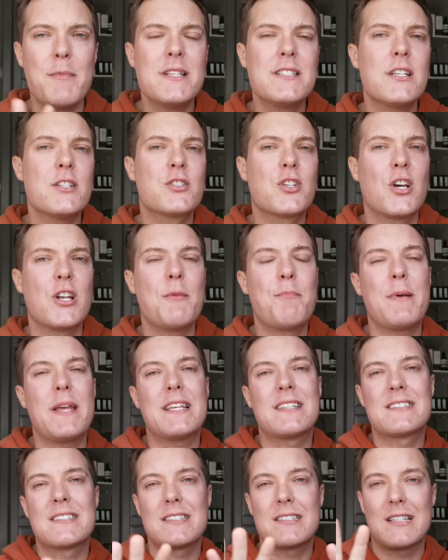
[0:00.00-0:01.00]
That means it's going to
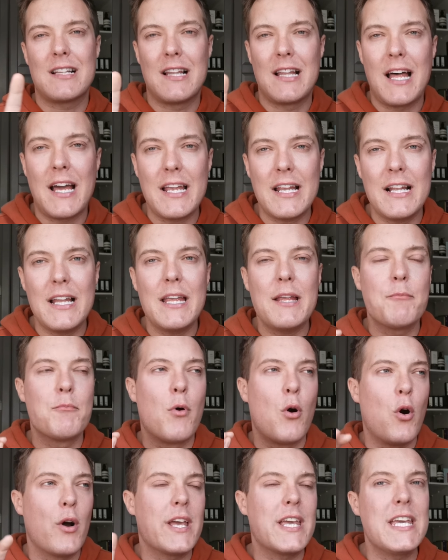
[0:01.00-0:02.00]
be slightly
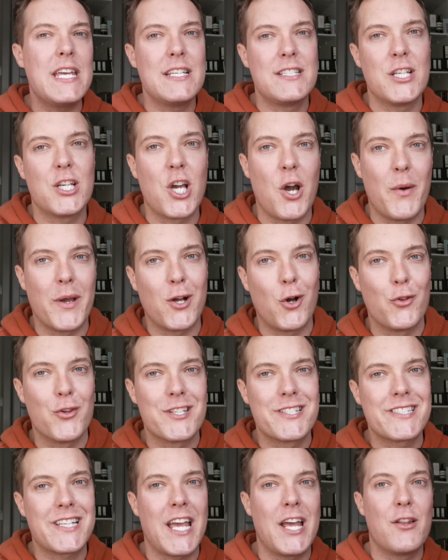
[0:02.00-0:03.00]
more easygoing
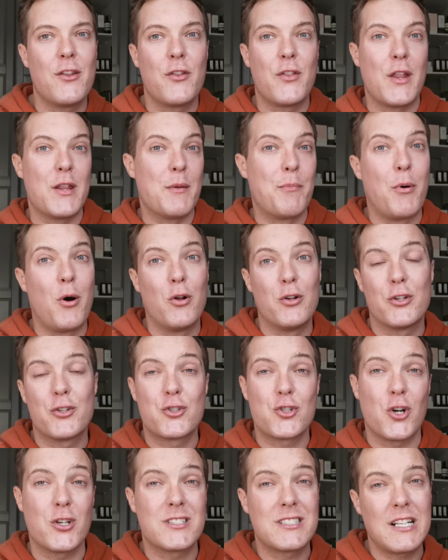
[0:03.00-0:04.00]
on the skin than the
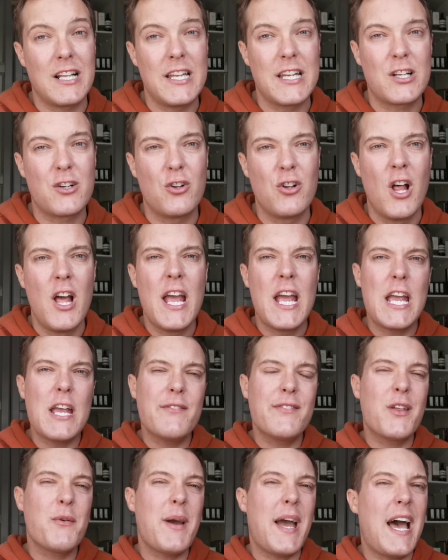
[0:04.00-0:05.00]
Paula's Choice Clinical,
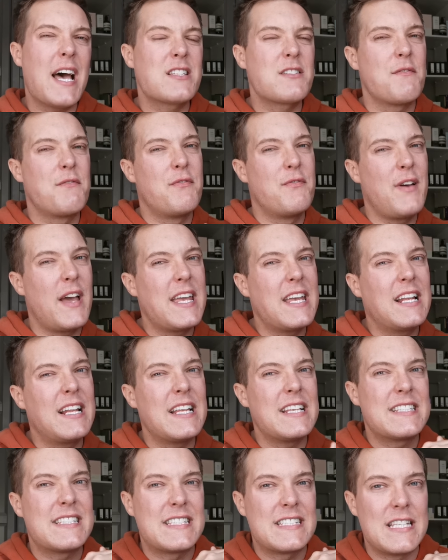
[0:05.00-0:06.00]
even though it has a
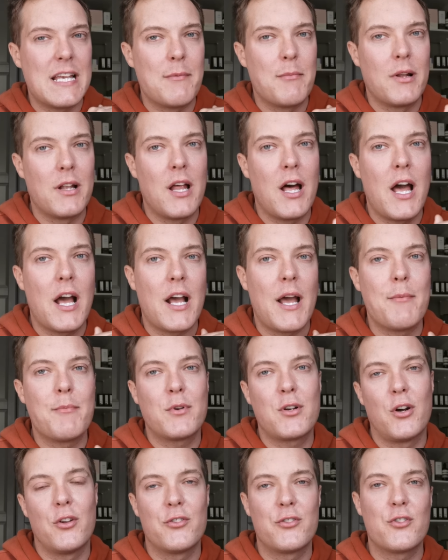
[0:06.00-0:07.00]
vaguely similar
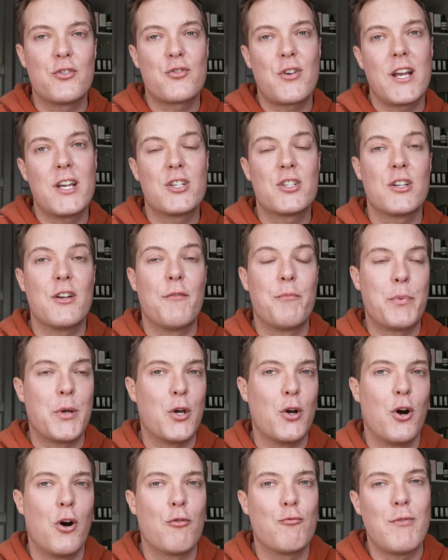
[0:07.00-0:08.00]
um, concentration of
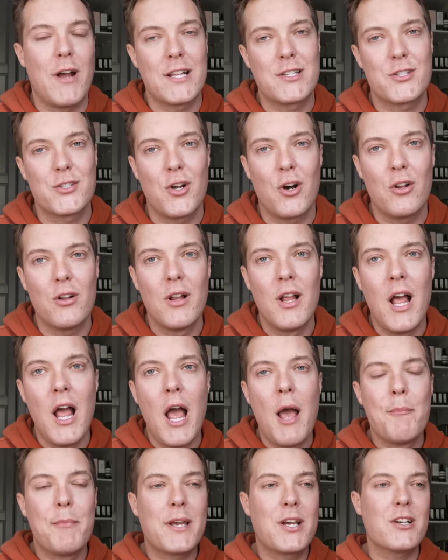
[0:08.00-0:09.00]
pure retinol.
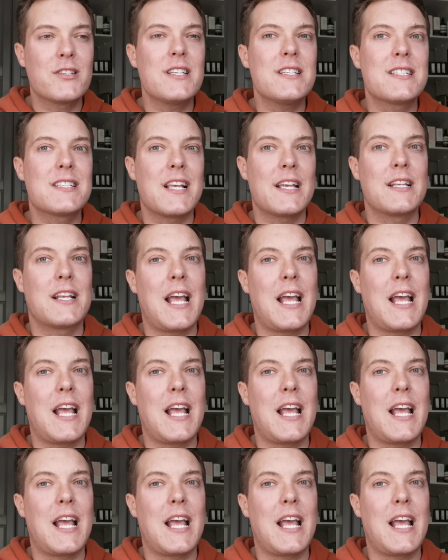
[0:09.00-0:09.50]
Because it's